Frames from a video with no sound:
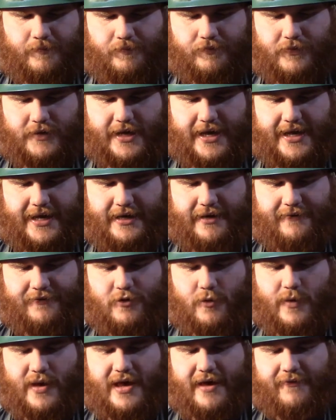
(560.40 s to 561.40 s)
And if
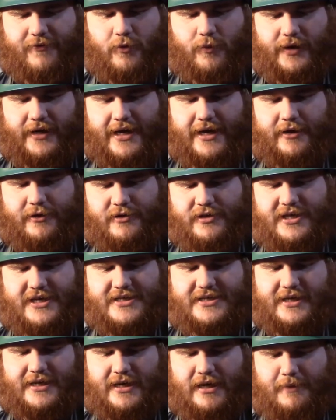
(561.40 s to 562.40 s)
you ever want to enter
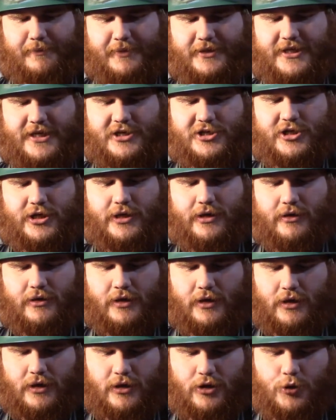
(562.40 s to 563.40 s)
these in competition,
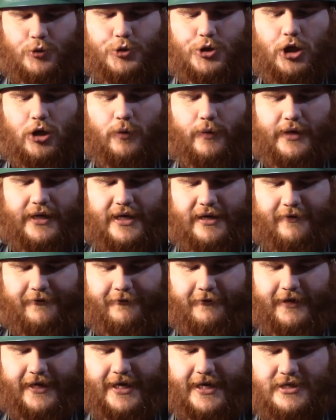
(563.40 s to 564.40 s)
you don't want to have
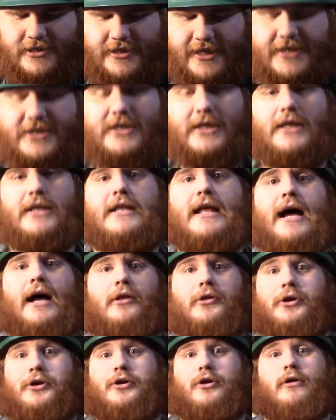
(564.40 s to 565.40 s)
flash. That's going to
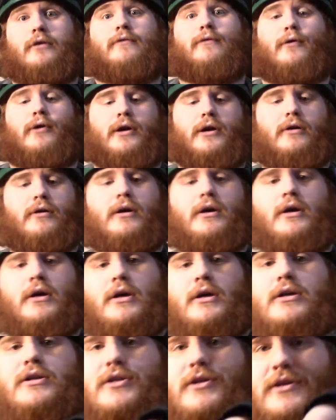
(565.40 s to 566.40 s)
not look good for you.
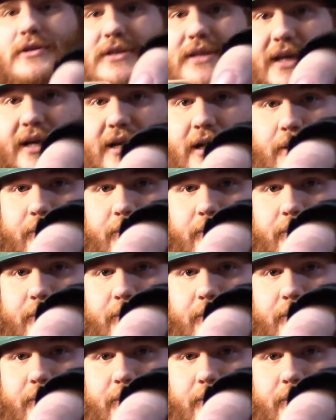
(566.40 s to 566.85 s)
So you see I got